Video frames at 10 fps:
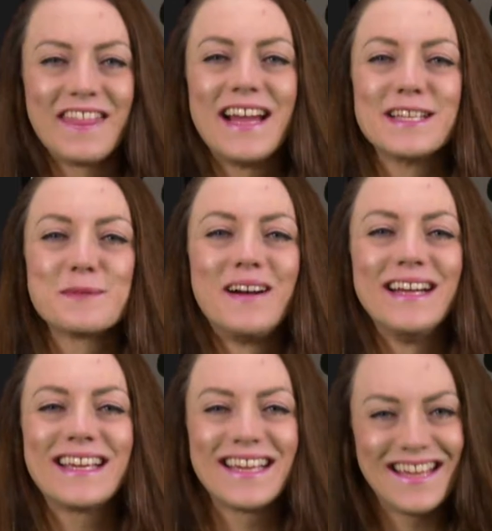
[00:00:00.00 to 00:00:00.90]
Thanks,
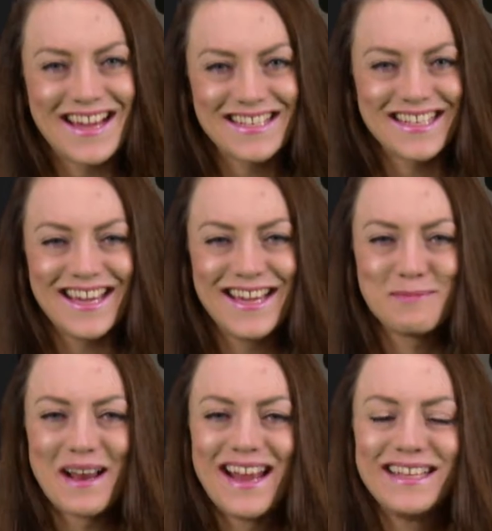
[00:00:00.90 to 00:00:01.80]
Mike. Yes,
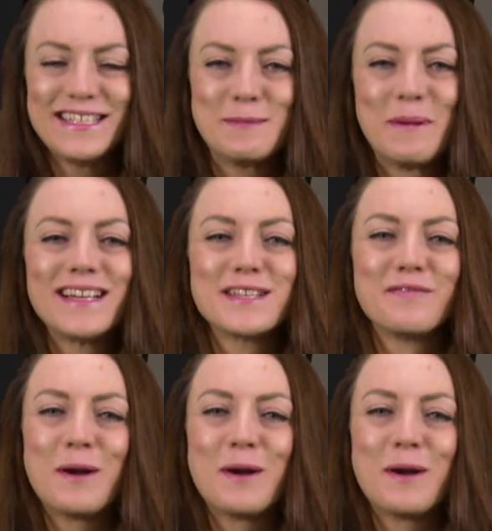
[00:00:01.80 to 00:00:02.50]
here's my latest picks of